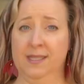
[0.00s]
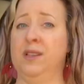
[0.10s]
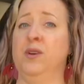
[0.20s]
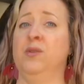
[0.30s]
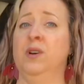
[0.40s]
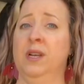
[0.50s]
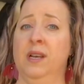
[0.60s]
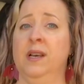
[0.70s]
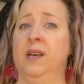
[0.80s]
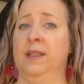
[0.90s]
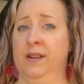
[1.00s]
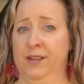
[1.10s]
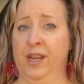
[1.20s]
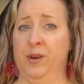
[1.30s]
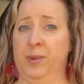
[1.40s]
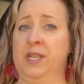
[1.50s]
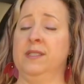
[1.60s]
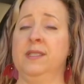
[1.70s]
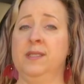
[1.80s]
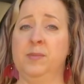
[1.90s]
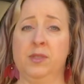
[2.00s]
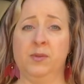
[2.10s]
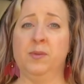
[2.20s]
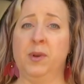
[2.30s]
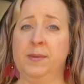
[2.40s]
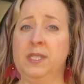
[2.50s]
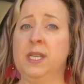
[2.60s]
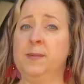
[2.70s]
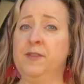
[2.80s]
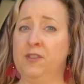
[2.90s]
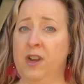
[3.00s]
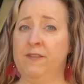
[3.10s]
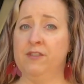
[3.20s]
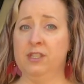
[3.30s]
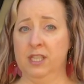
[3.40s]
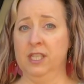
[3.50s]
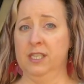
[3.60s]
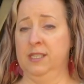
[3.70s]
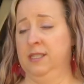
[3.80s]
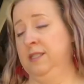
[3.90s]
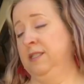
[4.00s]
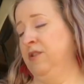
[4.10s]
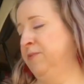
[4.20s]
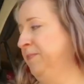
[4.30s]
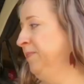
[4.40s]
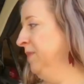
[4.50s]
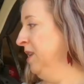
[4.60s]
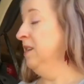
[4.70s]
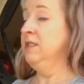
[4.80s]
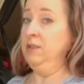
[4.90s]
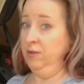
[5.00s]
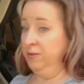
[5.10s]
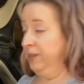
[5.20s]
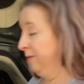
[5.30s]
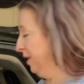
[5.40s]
So there you go, because these books will probably take me forever to list. So here we go.